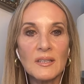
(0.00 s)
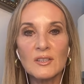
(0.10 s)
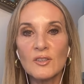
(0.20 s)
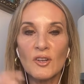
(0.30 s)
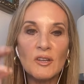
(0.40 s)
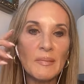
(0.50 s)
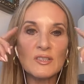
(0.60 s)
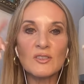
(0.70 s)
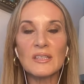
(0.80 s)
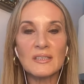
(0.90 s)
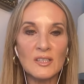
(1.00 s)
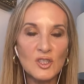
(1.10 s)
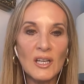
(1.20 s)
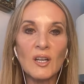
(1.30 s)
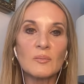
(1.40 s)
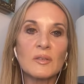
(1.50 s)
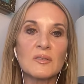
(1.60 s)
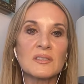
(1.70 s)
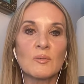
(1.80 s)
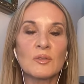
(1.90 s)
you know, going back to the inner child because
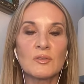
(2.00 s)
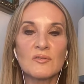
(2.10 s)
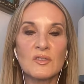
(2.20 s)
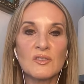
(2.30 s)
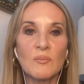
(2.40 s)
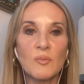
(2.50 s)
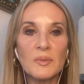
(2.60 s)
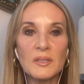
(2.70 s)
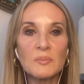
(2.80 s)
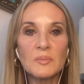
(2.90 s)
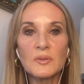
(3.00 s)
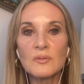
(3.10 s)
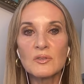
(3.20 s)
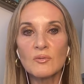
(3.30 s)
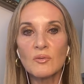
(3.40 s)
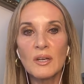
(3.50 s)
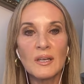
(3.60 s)
someone who's, for example, been abused or